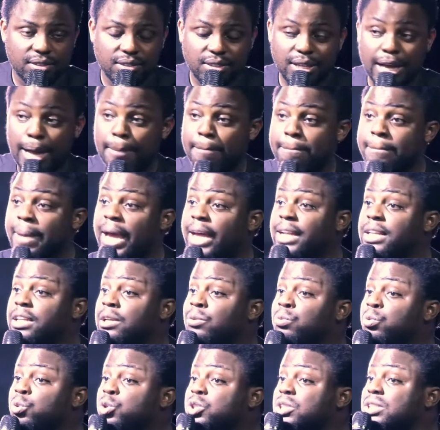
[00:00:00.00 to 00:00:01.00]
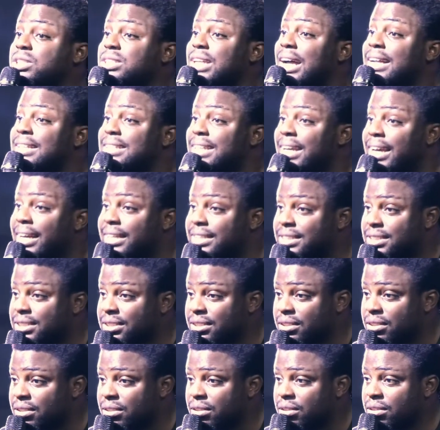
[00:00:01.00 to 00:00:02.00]
There are many who started
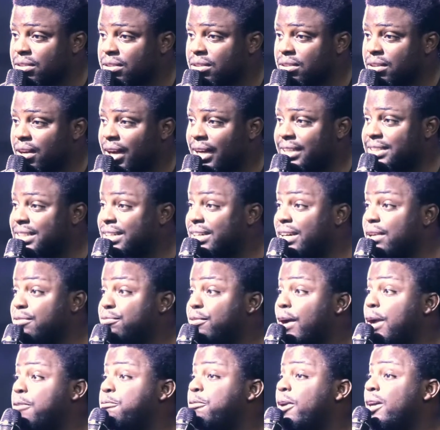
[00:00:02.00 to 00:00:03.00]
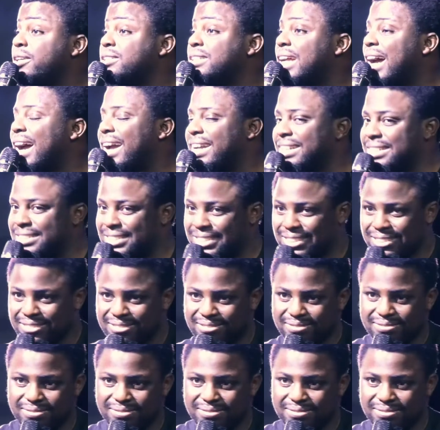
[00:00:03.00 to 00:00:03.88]
and the revival died.